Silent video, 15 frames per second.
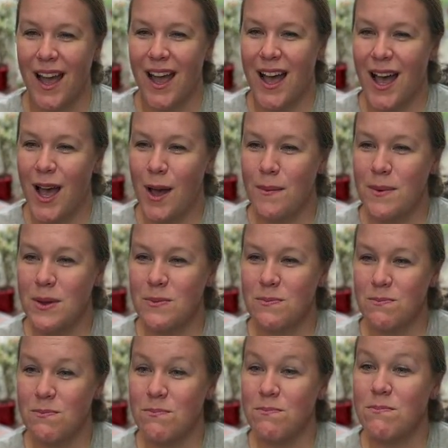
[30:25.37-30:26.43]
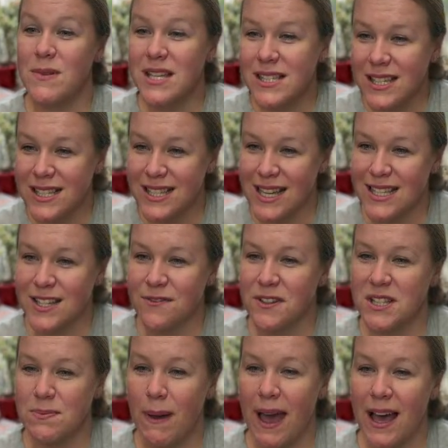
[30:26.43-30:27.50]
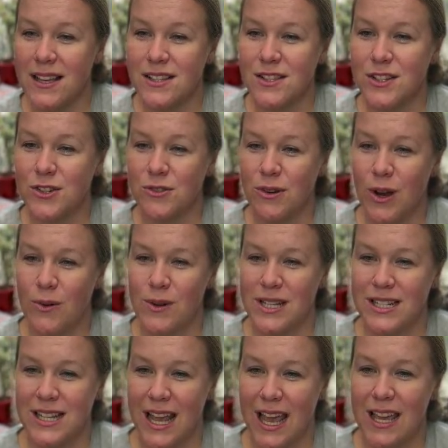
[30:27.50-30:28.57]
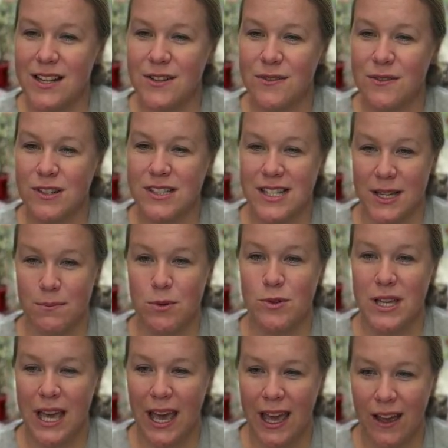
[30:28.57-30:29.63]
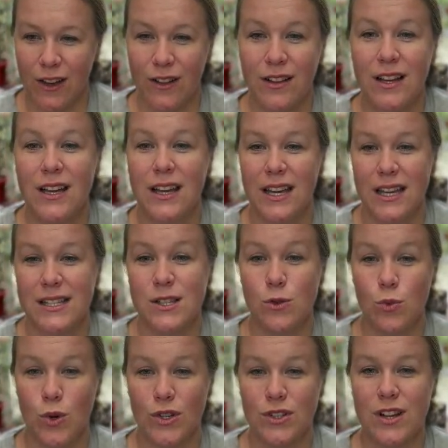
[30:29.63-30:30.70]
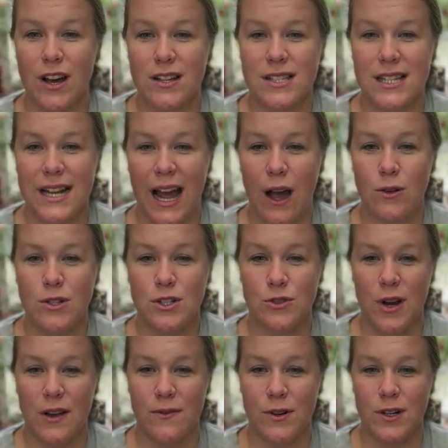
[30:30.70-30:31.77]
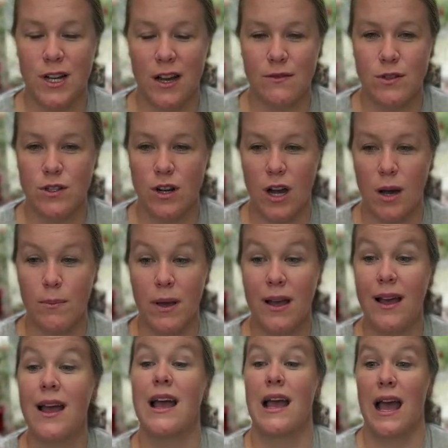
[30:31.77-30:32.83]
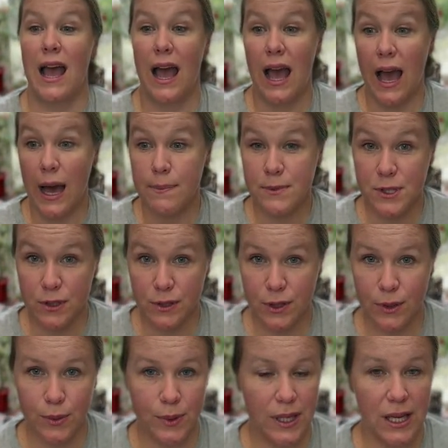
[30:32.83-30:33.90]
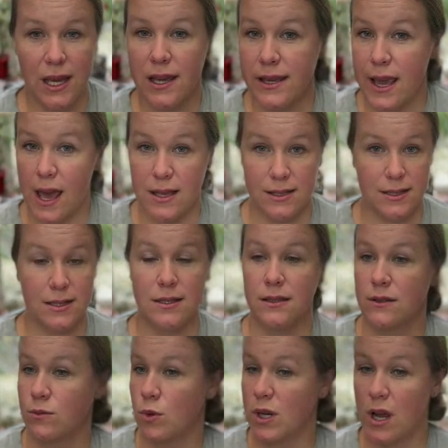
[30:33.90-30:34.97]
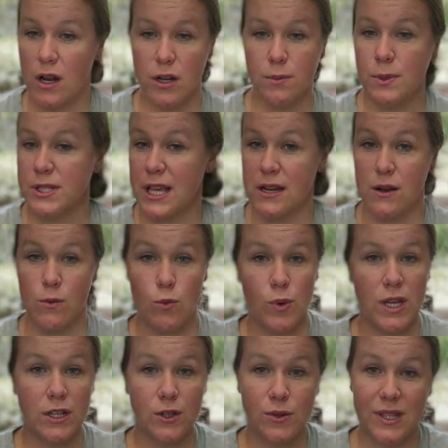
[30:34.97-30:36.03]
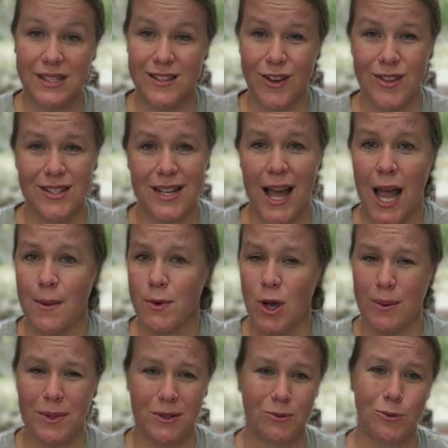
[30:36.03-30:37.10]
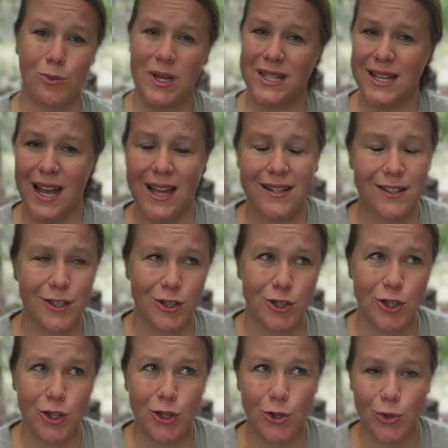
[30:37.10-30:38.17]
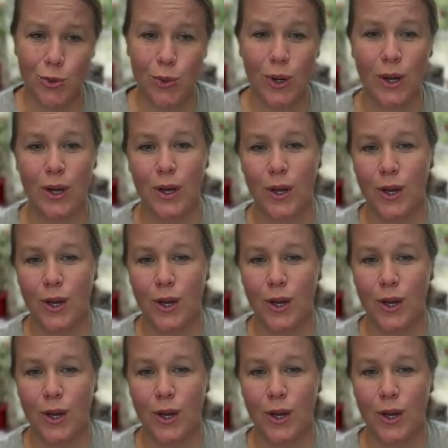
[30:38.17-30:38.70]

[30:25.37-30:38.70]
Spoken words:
Um, Missy says if it's past the growing date, for example, kale, is it worth tossing out to try for a cover crop? Absolutely. Yes. 100%. We do this all the time. I mean, we tend to